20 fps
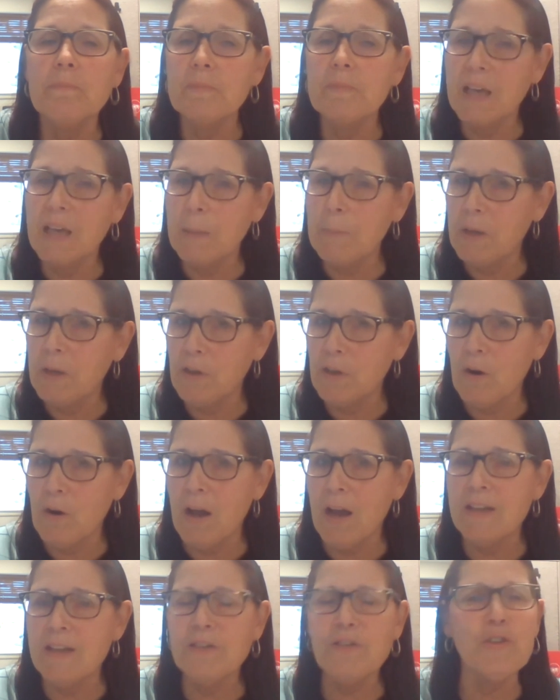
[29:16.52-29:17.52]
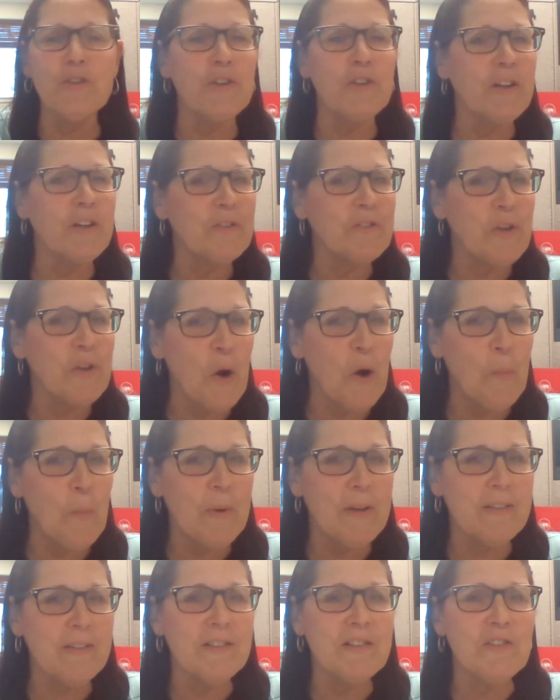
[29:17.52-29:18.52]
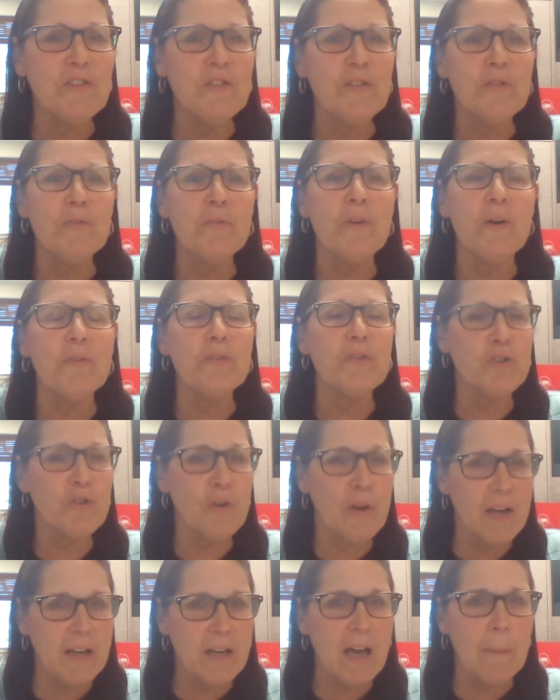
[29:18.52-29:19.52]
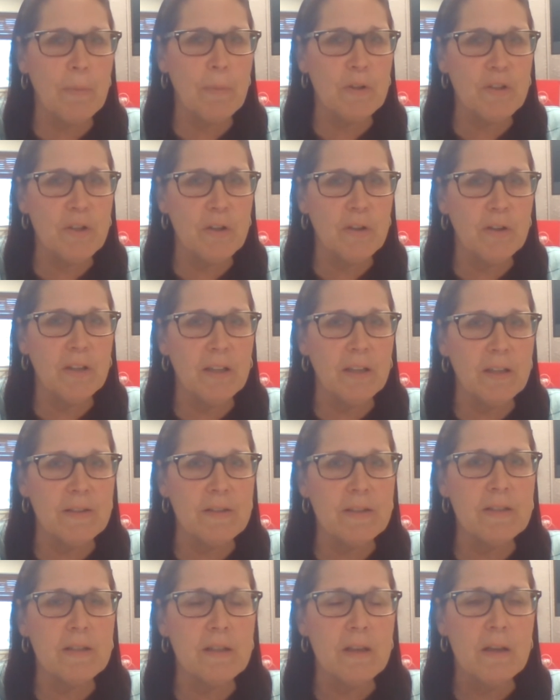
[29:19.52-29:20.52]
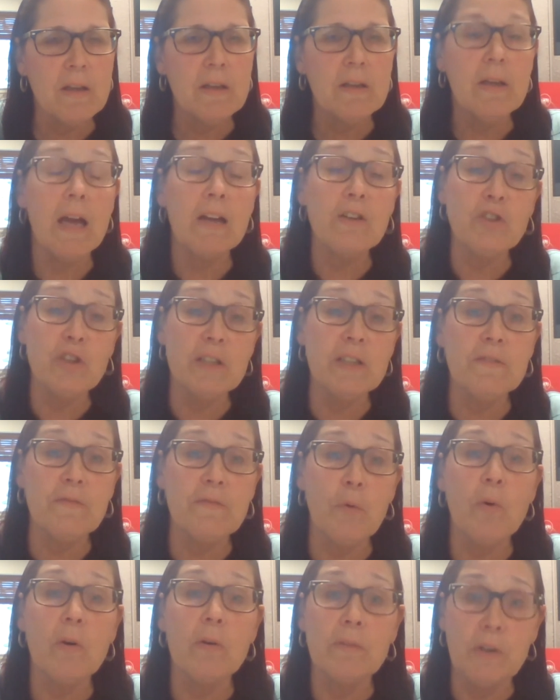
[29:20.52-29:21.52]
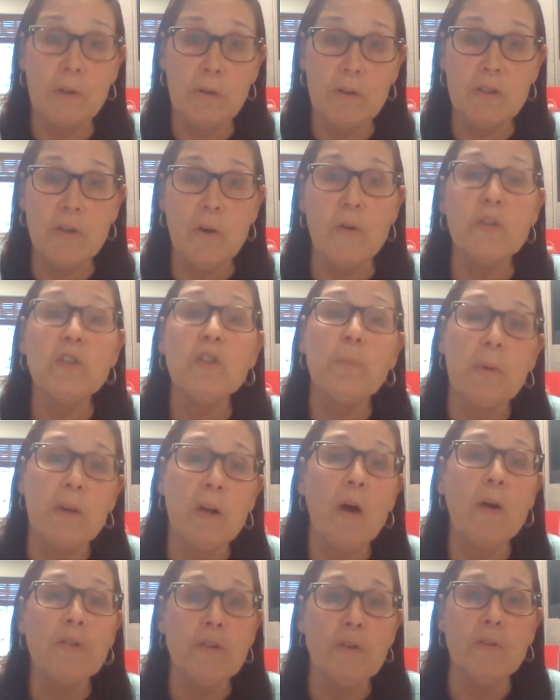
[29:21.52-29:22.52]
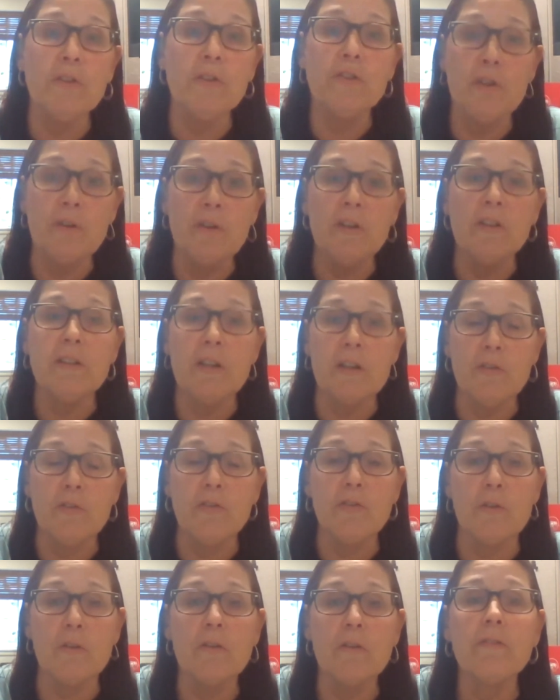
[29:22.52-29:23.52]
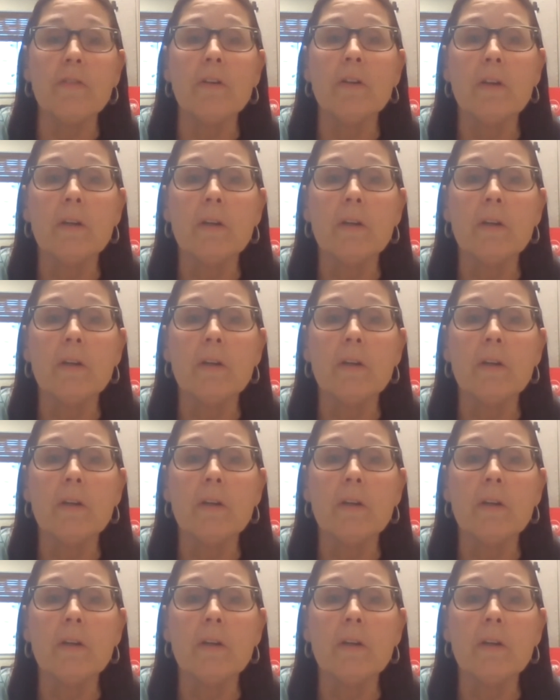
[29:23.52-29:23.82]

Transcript: keeping your eyes and your ears open to those training opportunities, not just for your adults, but also the students that you serve.